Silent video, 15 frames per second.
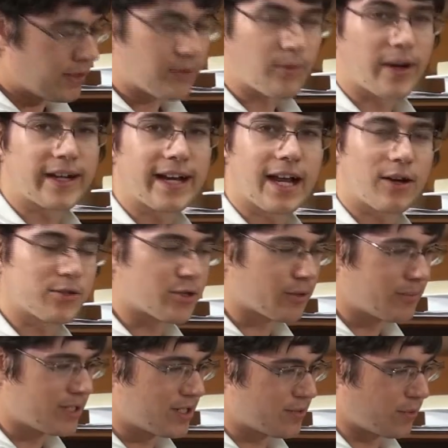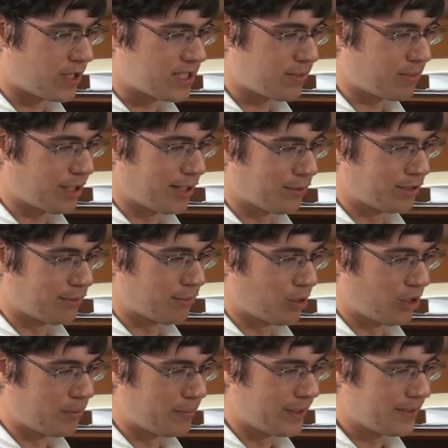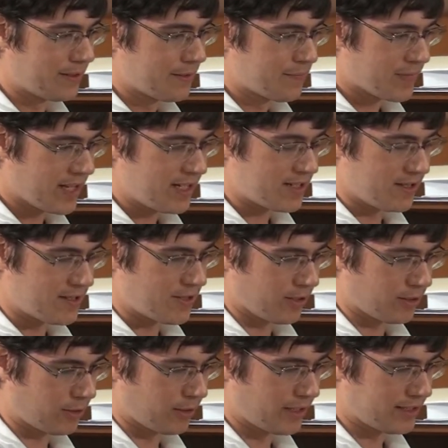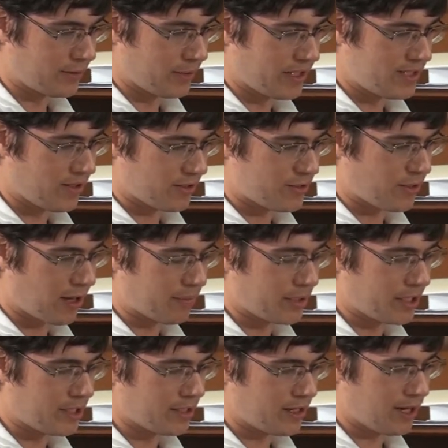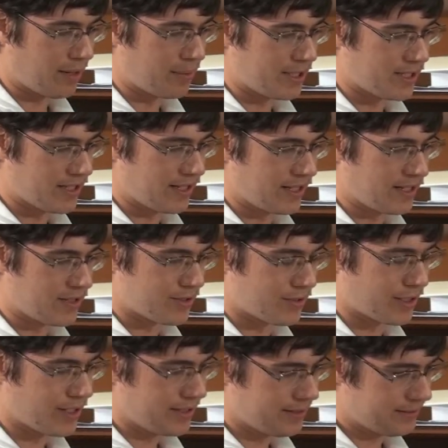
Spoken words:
Right now, Truman just wants to play with the ball, but he's going to start learning that when he starts dropping into the cup, he's going to get his treat.